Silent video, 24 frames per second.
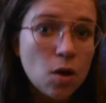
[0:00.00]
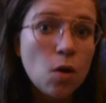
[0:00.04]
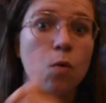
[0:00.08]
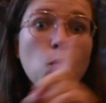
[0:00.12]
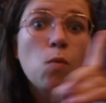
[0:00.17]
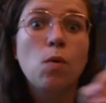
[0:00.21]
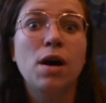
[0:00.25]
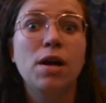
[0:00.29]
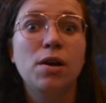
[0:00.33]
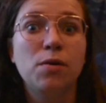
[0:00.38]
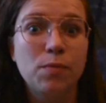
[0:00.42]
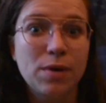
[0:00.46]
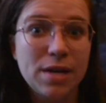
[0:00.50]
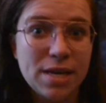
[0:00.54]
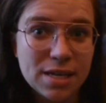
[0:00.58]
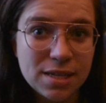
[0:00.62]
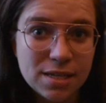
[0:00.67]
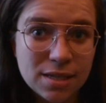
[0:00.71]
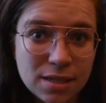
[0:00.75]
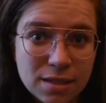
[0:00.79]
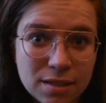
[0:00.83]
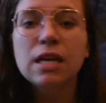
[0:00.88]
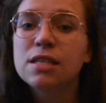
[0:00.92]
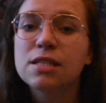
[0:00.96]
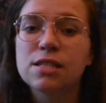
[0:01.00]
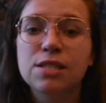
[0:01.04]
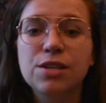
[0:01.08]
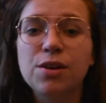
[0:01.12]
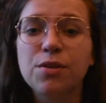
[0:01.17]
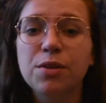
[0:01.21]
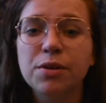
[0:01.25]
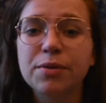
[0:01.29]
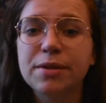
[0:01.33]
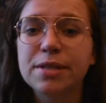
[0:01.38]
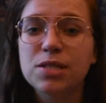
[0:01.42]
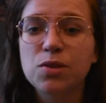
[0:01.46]
1 week. It's the
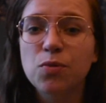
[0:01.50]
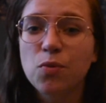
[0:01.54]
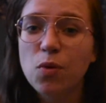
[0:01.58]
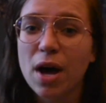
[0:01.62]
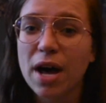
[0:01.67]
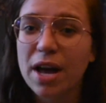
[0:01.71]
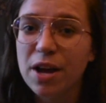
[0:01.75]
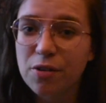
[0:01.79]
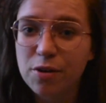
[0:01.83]
only reason why I